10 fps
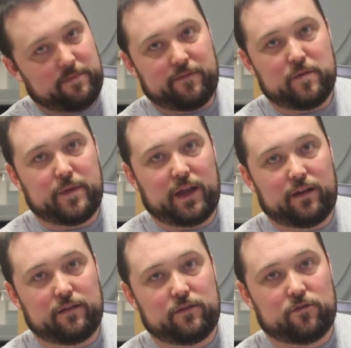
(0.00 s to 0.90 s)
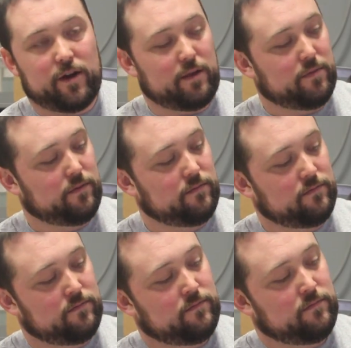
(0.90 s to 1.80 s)
of the main stripe.
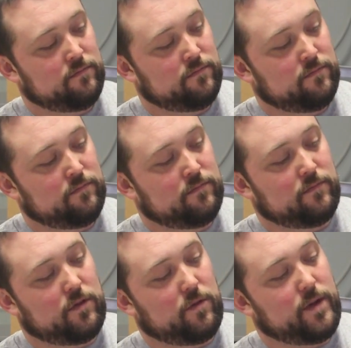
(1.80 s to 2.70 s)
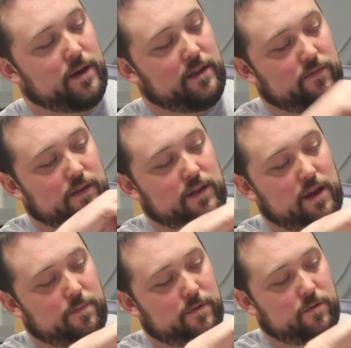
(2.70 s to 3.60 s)
So you want to have the
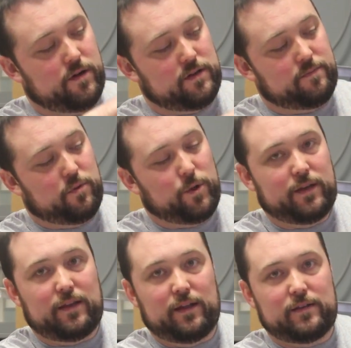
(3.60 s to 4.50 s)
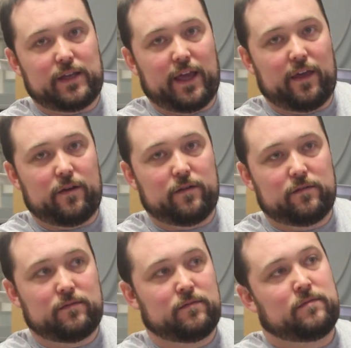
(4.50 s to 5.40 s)
taper where it's pointing together
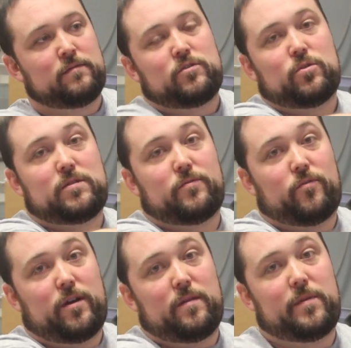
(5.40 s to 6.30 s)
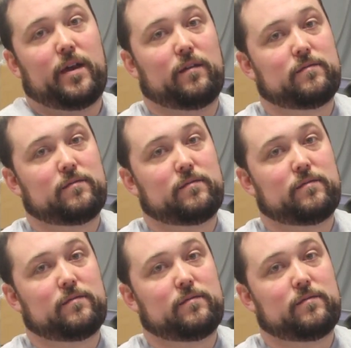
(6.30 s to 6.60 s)
towards the front of the bike.